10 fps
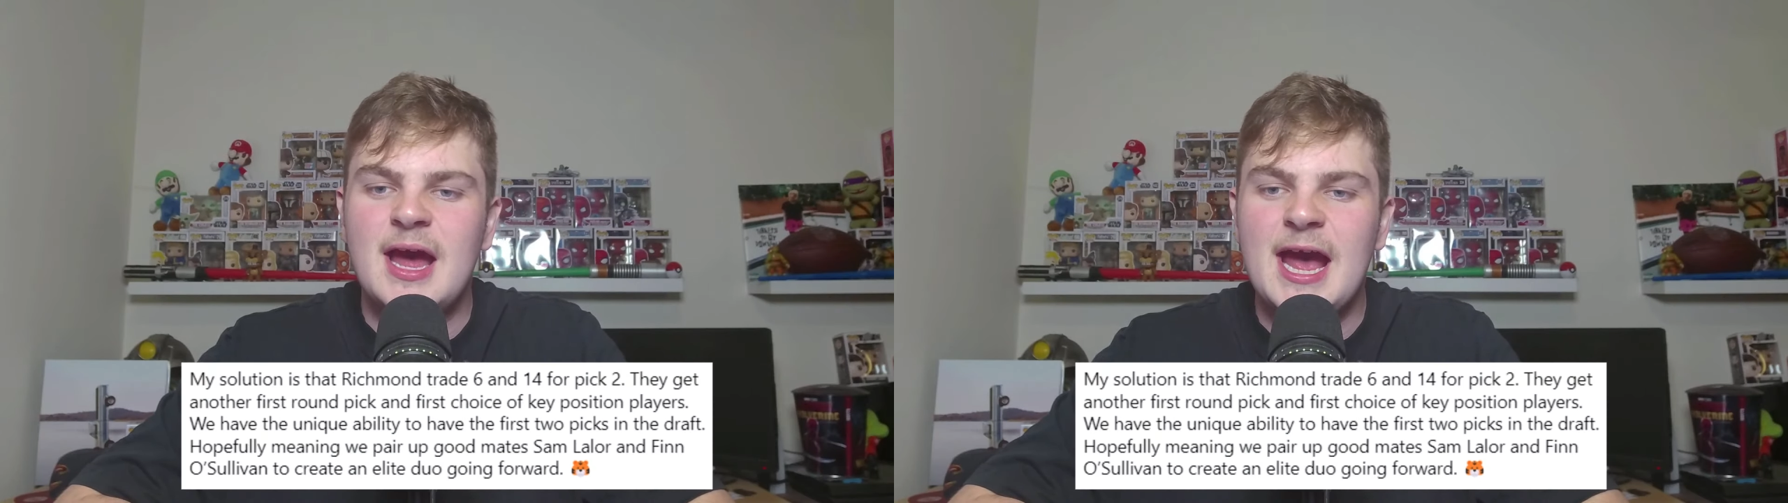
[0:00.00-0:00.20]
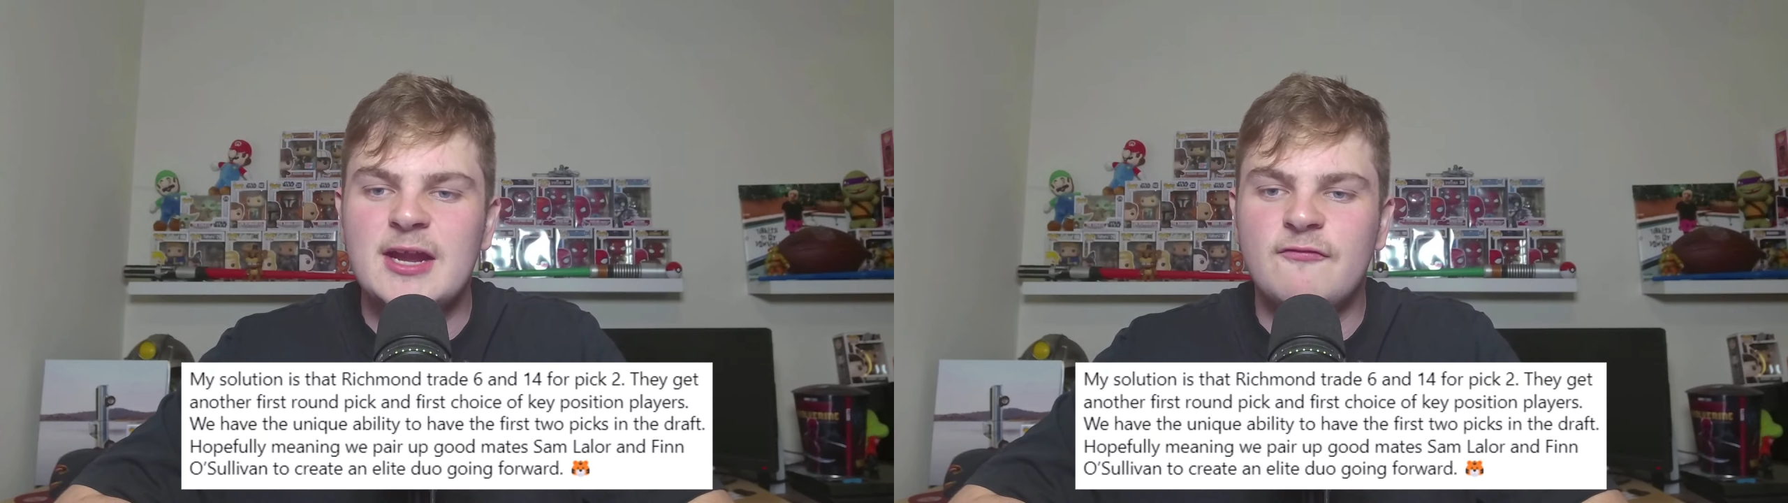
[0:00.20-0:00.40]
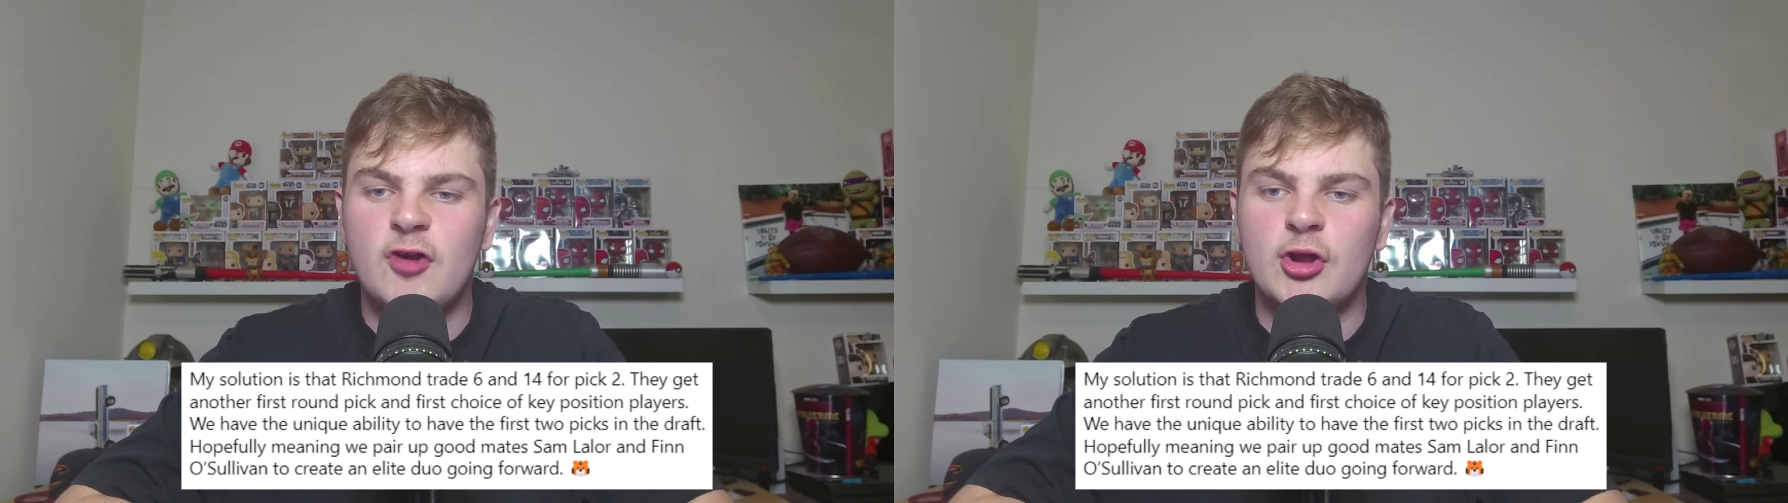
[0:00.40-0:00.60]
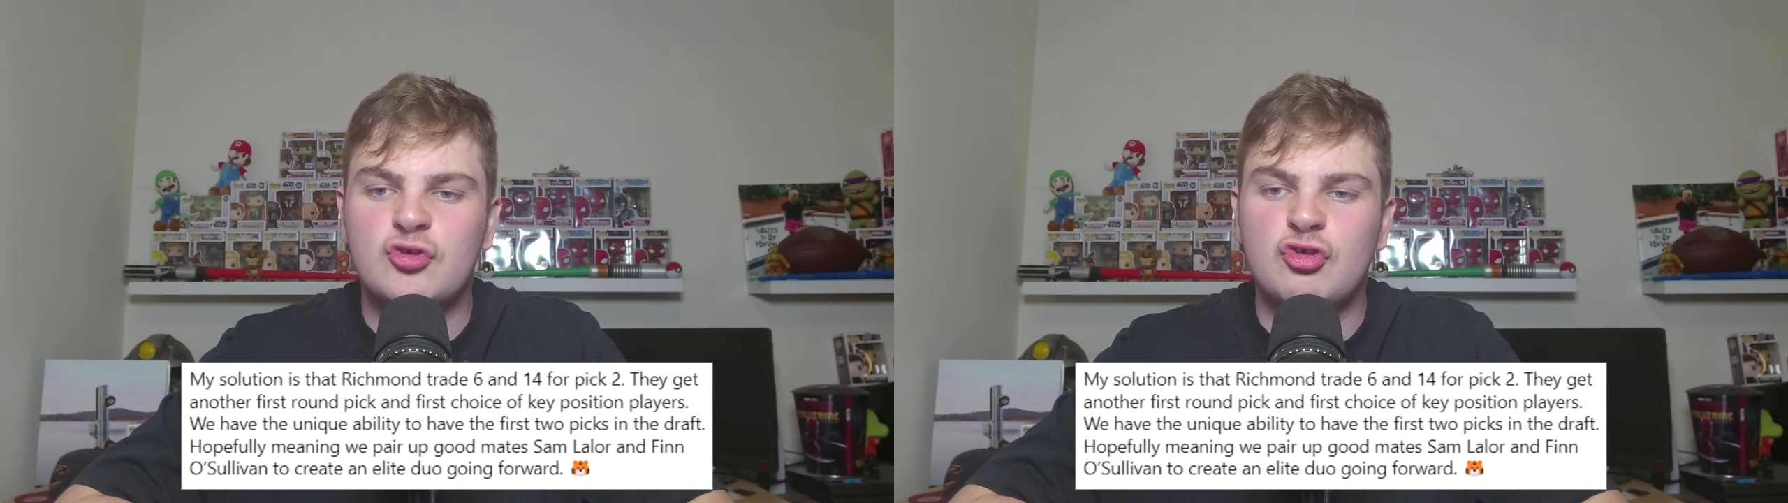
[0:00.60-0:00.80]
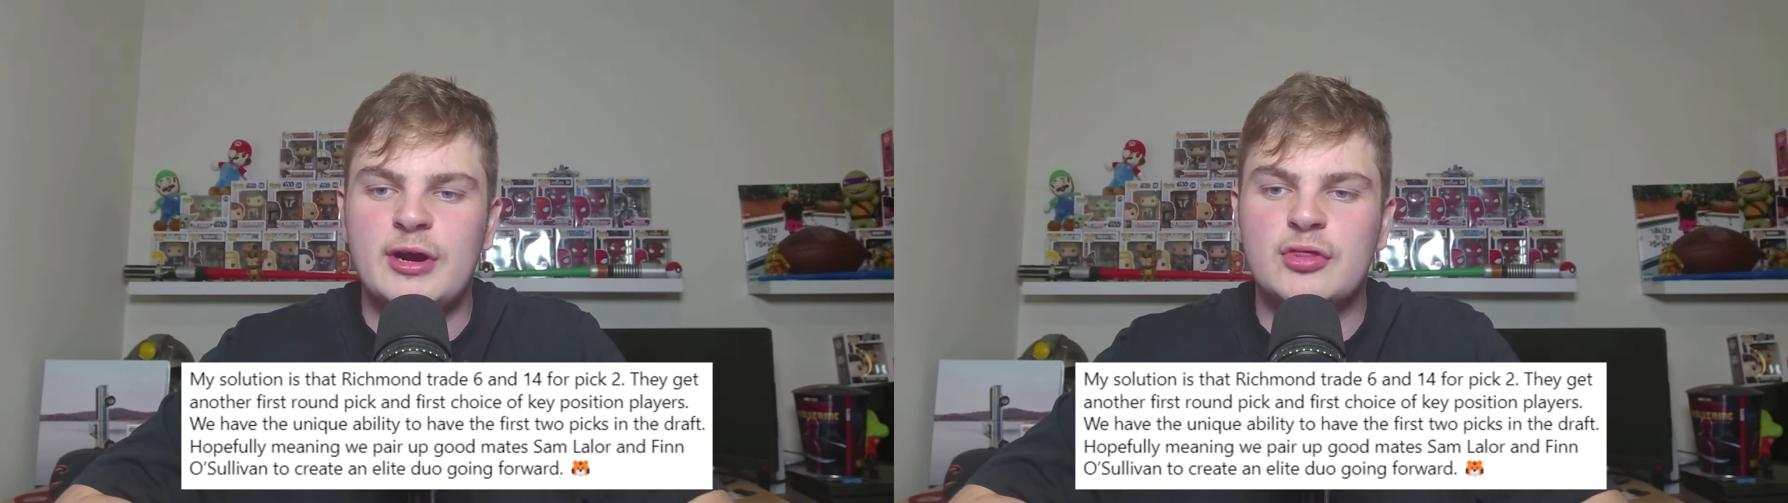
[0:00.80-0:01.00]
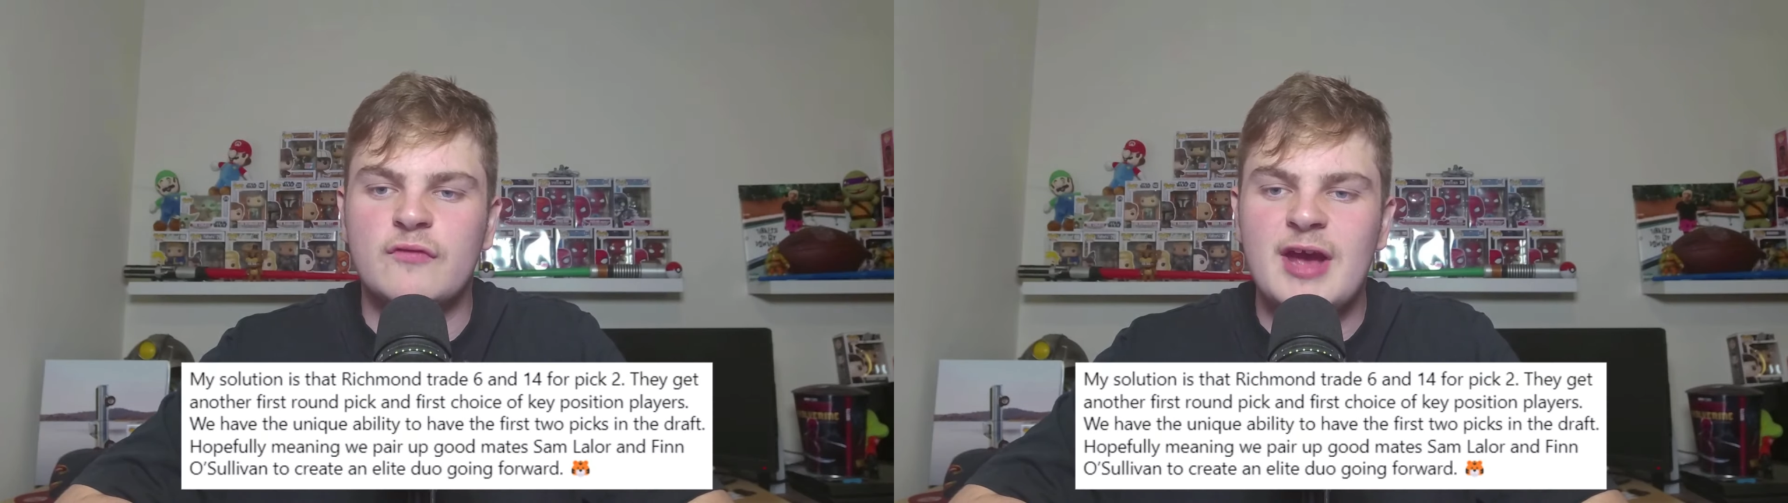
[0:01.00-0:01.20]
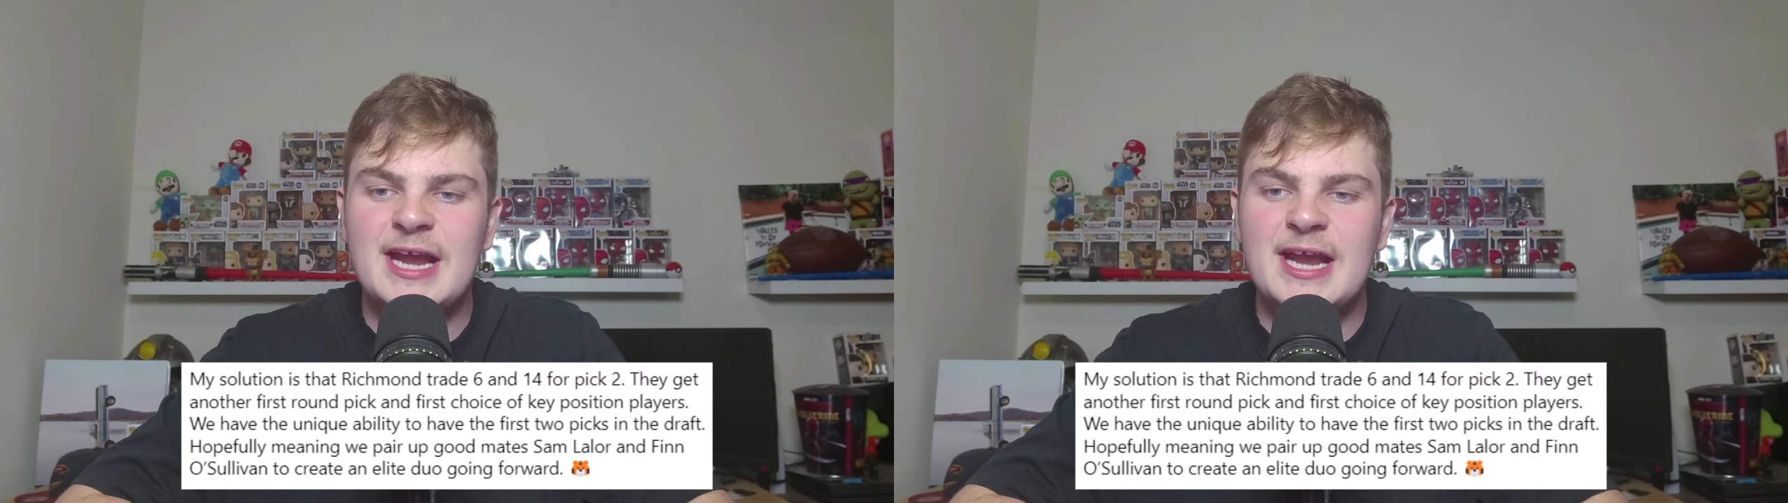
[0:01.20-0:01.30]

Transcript: and first choice of